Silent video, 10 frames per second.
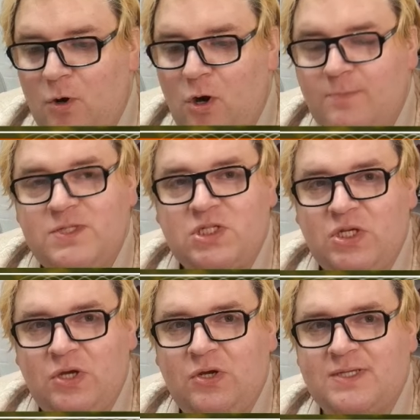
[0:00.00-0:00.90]
more
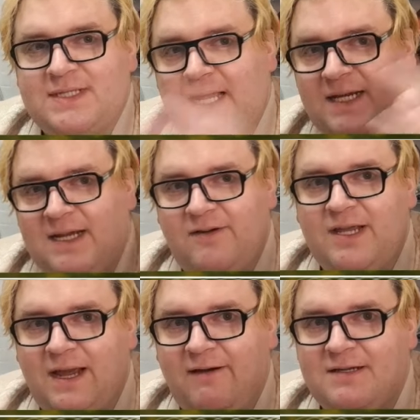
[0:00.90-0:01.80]
obscure
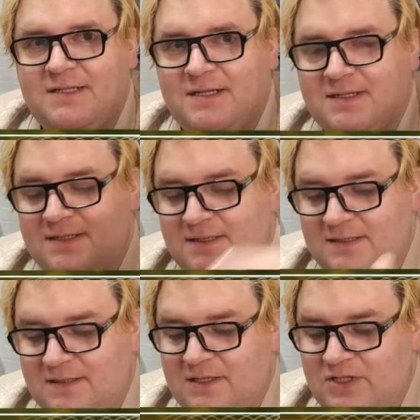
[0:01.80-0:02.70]
secondary
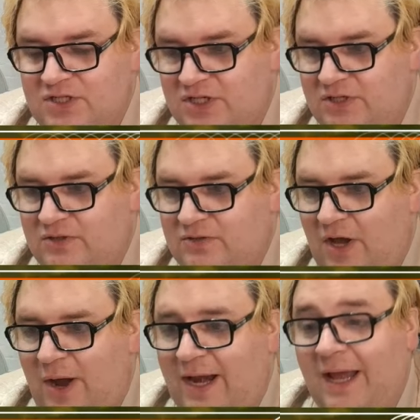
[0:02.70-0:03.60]
characters
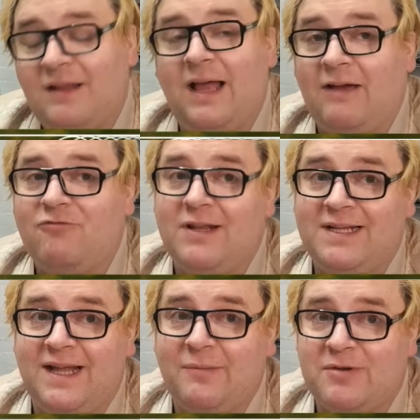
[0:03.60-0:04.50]
do go, and I
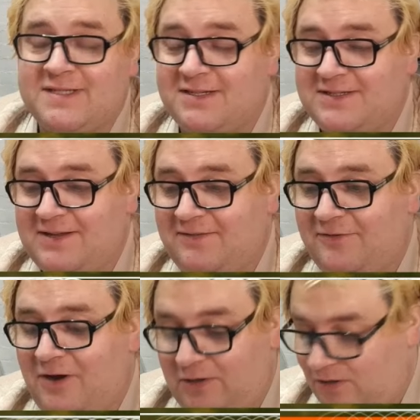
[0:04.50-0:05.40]
really like Princess
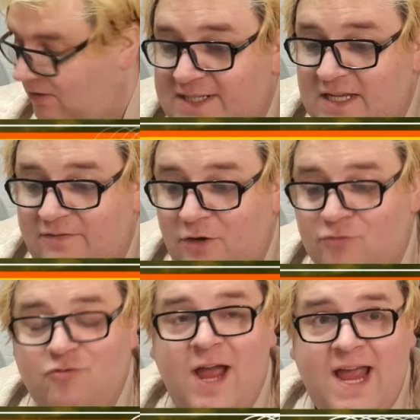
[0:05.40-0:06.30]
and the Frog. Princess and the
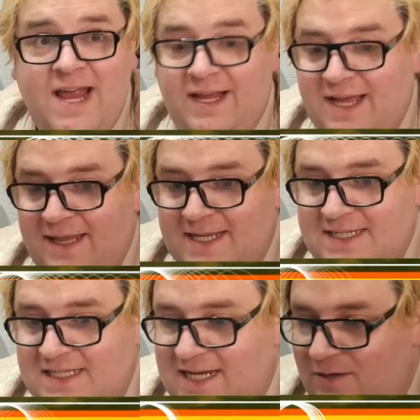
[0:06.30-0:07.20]
Frog Ray,
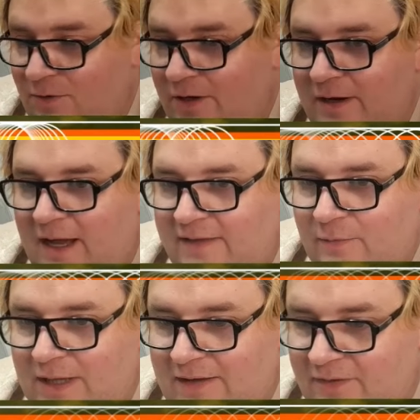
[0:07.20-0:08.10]
again, that's the second one.
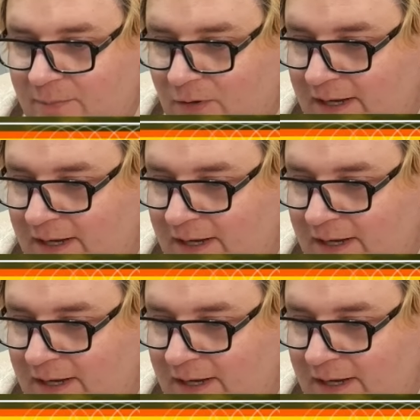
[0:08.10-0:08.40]
I think we'll have